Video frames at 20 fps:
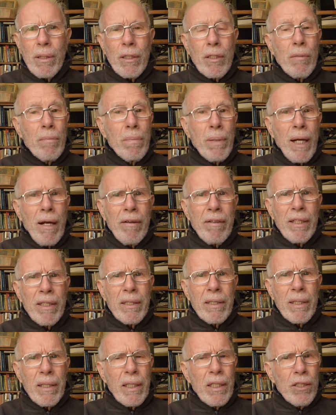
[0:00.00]
that a
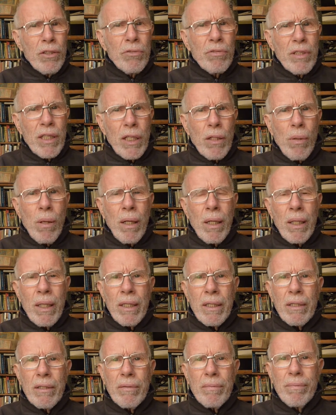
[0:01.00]
barrier is
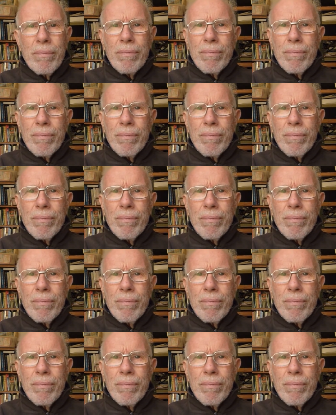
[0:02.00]
required